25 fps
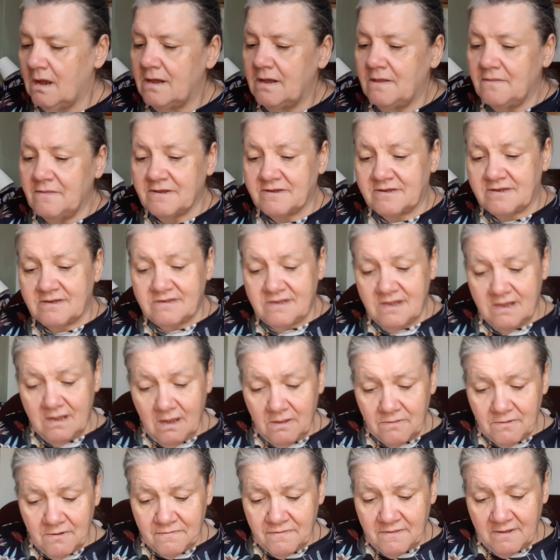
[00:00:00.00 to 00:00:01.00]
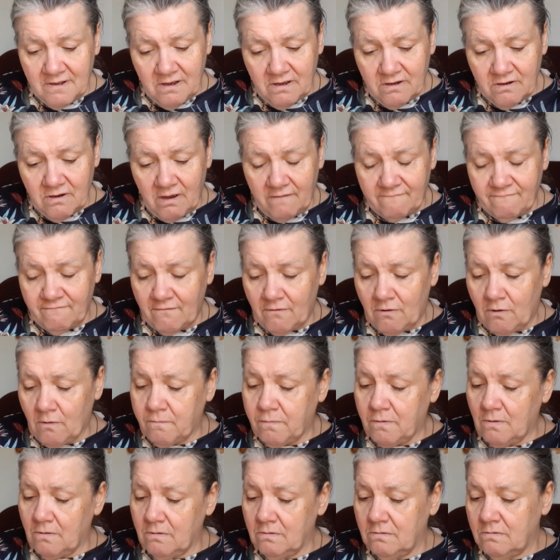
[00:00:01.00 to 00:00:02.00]
This is the other thing I got for
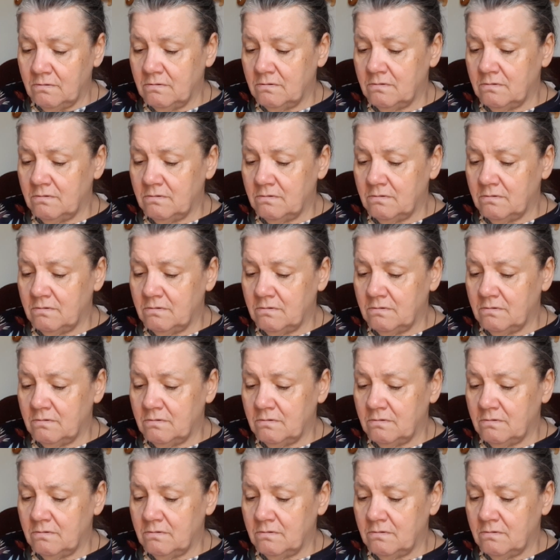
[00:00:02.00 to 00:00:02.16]
Opal.